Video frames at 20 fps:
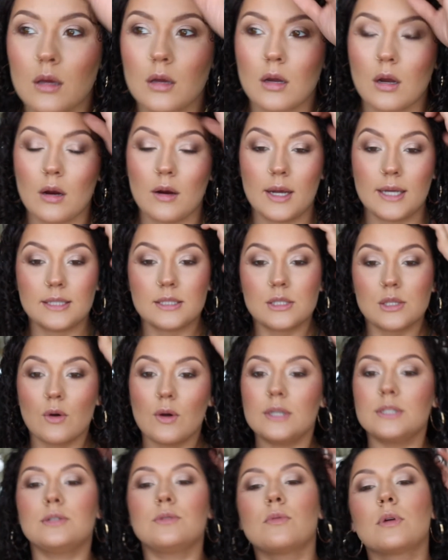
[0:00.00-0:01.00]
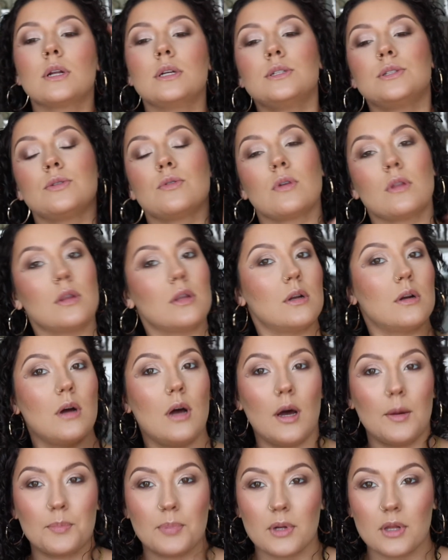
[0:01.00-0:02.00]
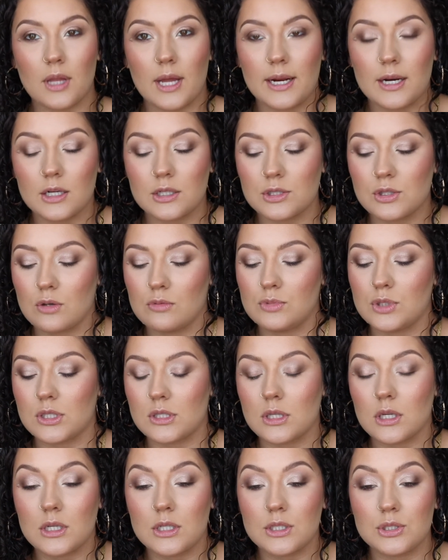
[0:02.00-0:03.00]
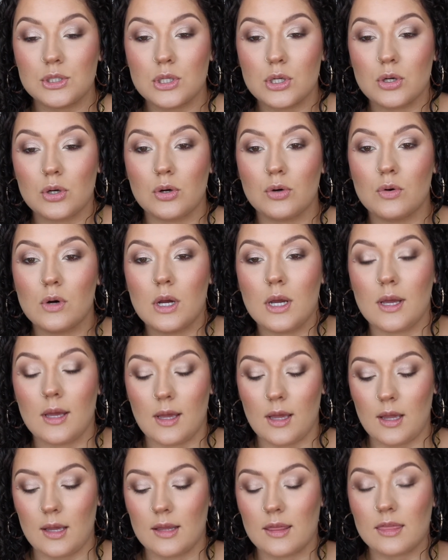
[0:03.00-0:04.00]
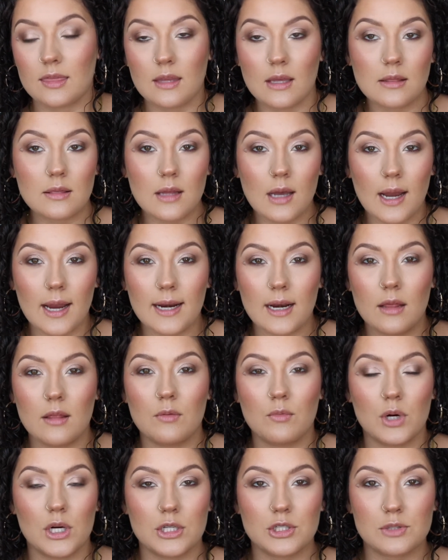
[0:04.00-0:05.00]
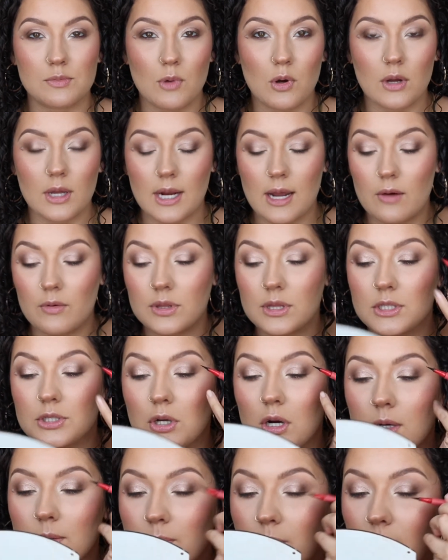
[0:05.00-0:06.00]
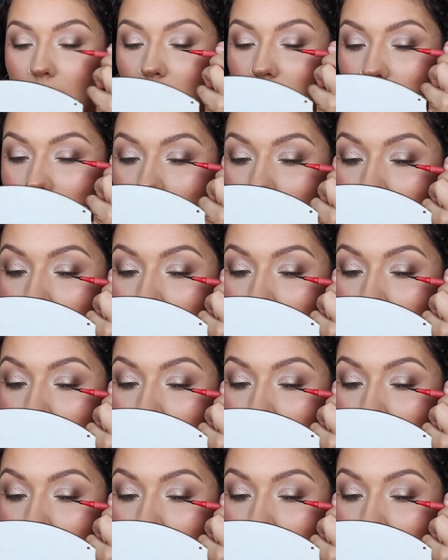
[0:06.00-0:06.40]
Alright, so I do want to do a little upper liner, so I'm just gonna do a thin line and then we're gonna smoke it out with the dark brown.